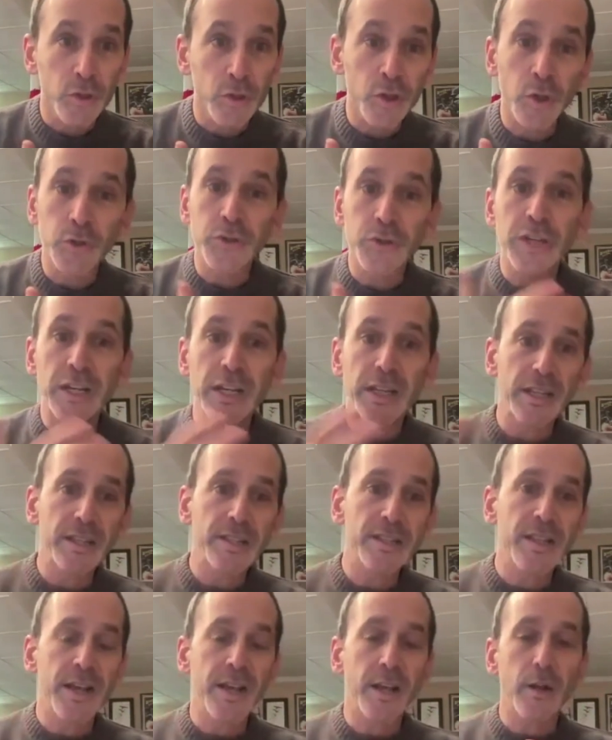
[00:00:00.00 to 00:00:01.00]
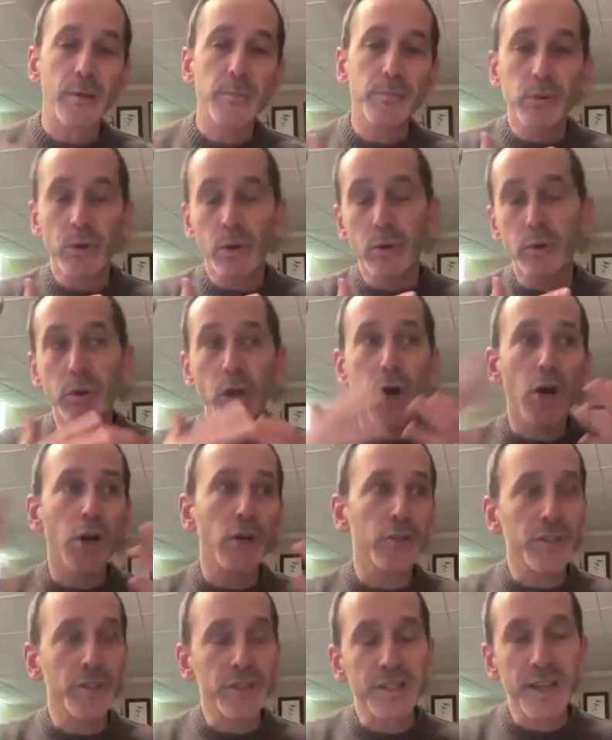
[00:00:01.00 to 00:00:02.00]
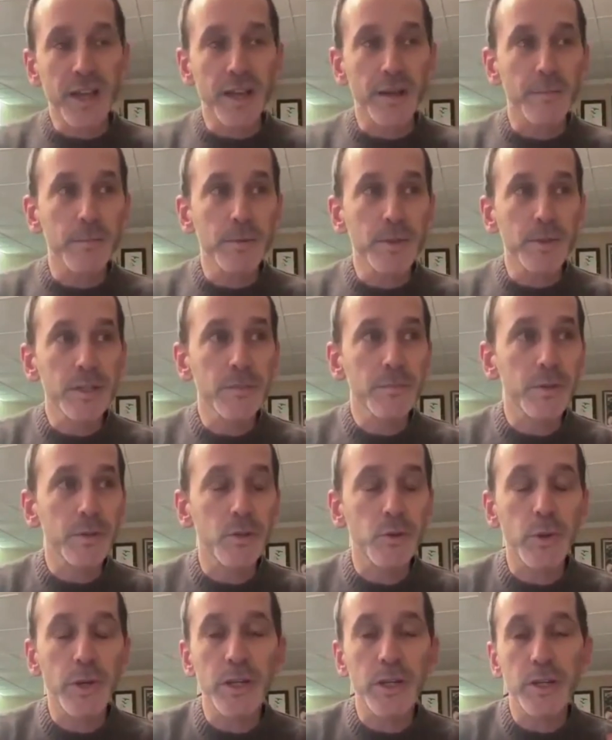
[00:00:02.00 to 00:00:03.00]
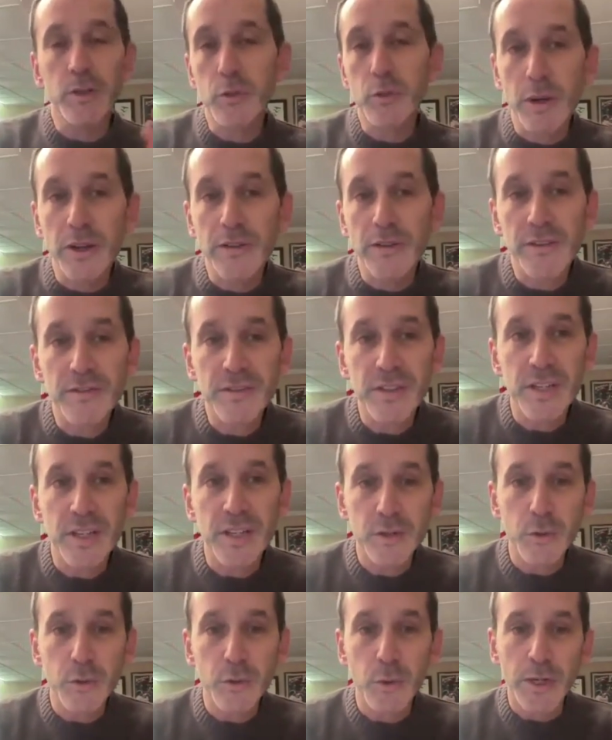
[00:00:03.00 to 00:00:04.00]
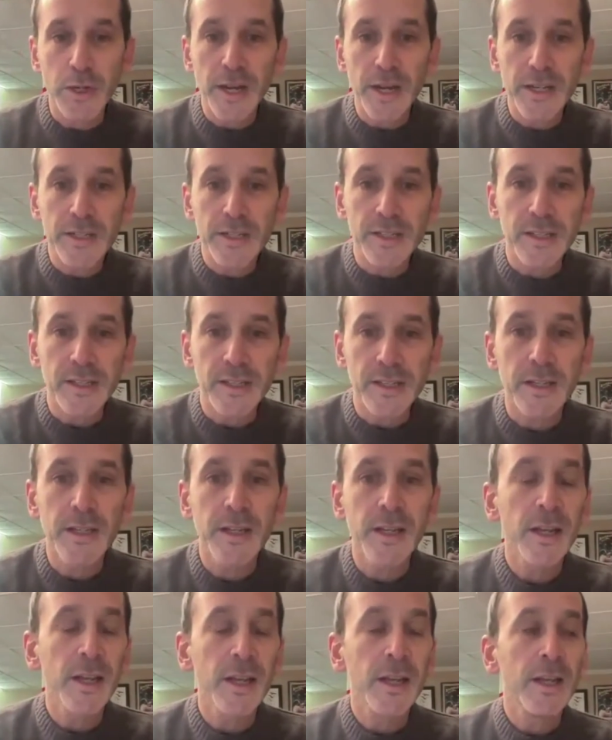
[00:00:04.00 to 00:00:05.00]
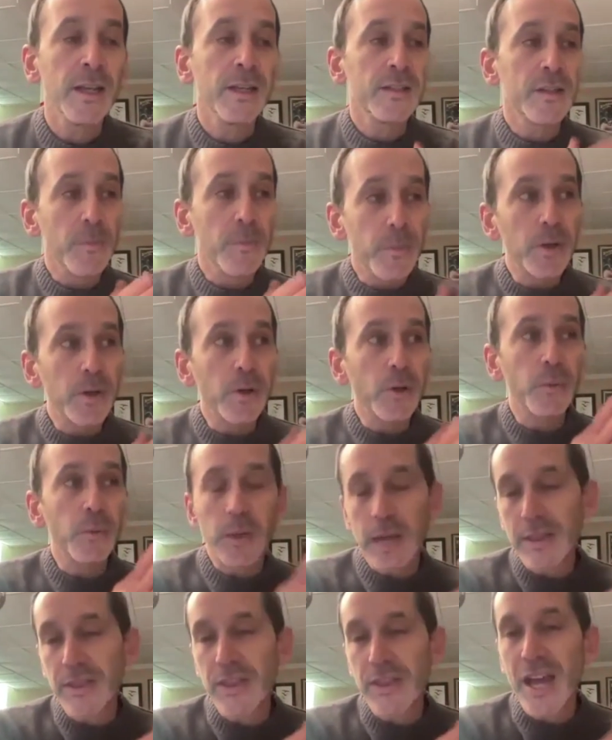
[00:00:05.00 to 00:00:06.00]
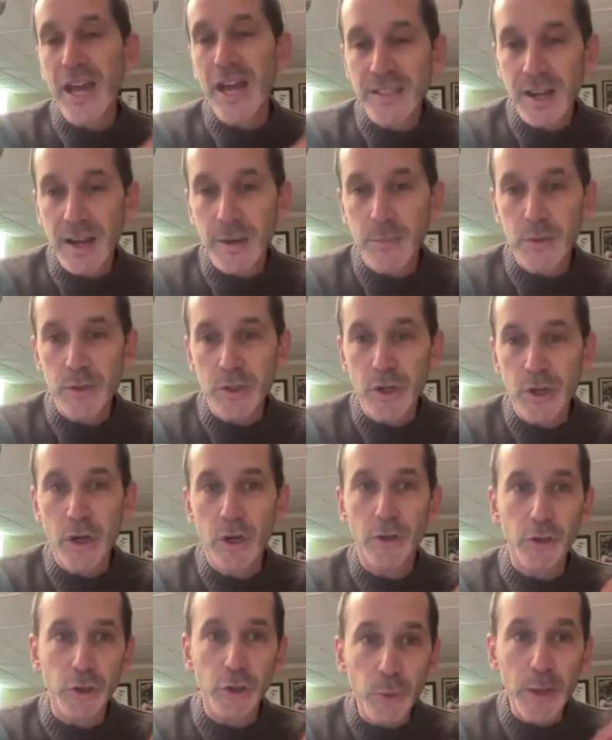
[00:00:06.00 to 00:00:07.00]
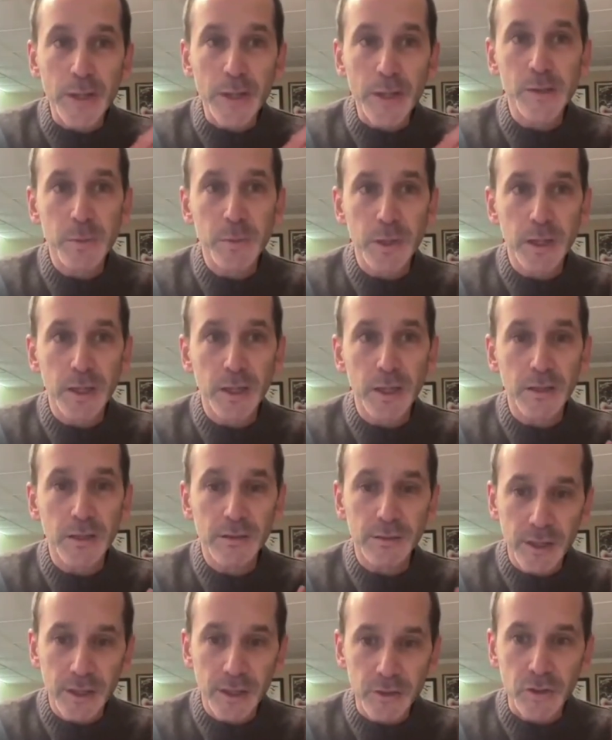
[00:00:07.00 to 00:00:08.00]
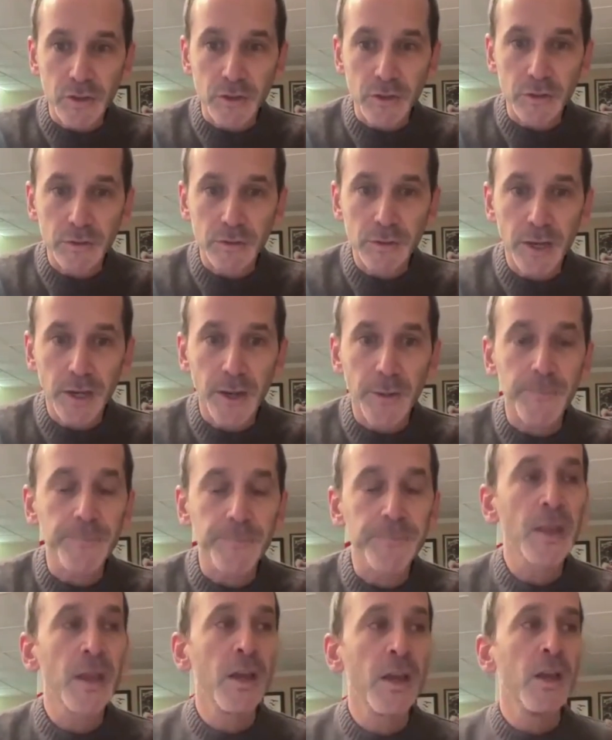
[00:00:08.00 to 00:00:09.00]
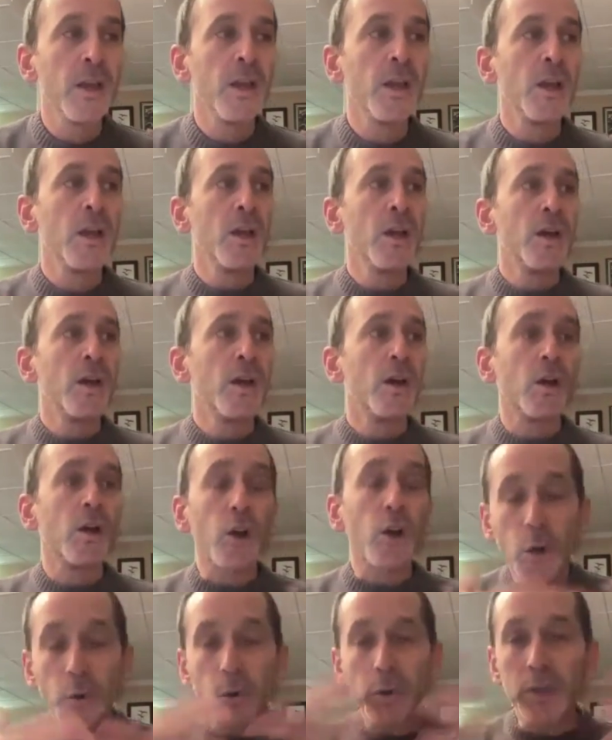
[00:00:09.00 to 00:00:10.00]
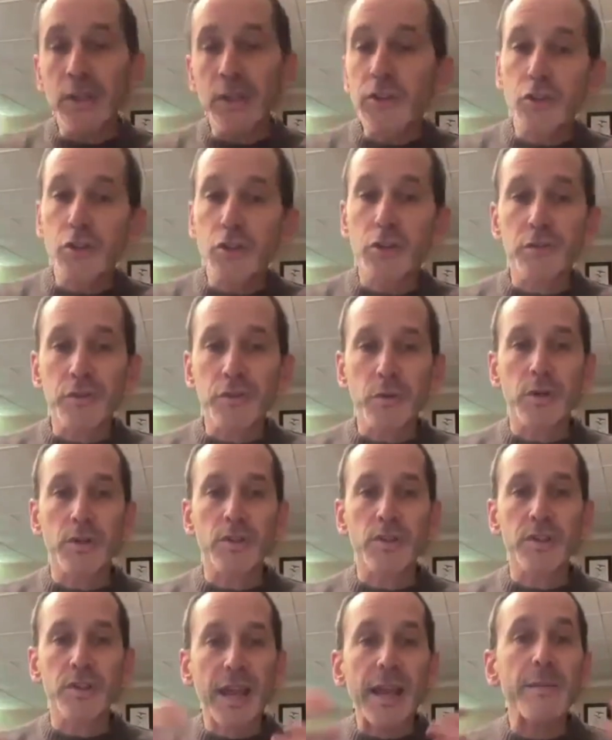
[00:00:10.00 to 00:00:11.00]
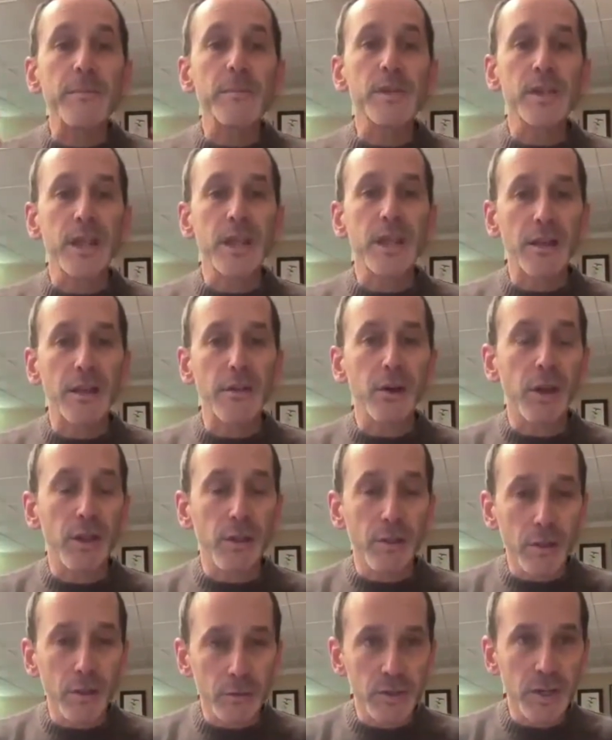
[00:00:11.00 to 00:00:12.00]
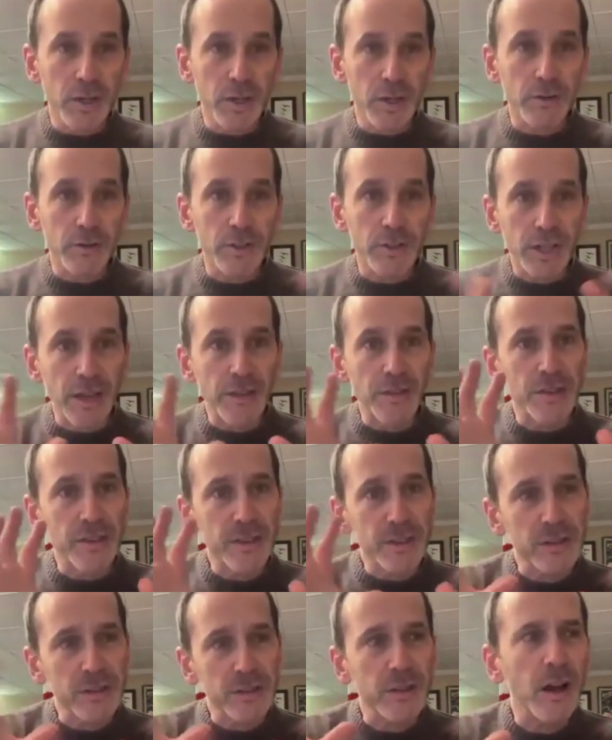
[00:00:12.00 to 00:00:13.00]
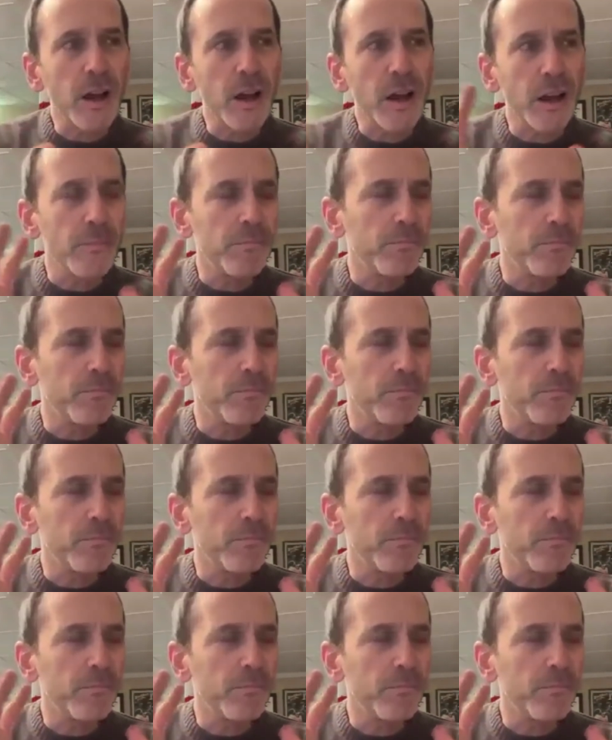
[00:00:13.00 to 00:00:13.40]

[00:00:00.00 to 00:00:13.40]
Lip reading: resulted in this like prolonged attempt between 2015 and 2019 to build what at that time was called USP Letcher. Okay. A coalition of sorts came together in those years. Again, this is